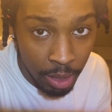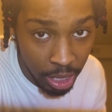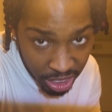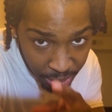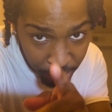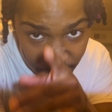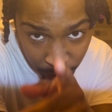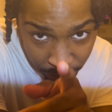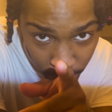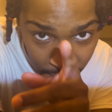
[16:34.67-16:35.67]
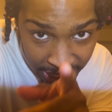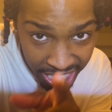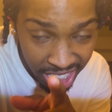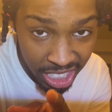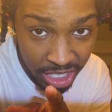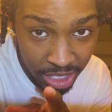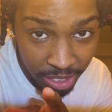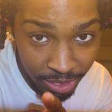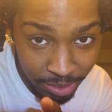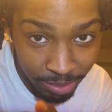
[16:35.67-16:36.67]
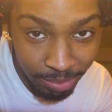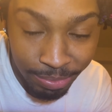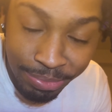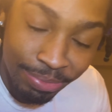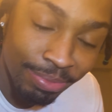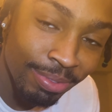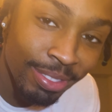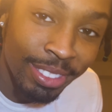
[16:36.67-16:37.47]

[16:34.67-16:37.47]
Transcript: And Splinter, if you see this, you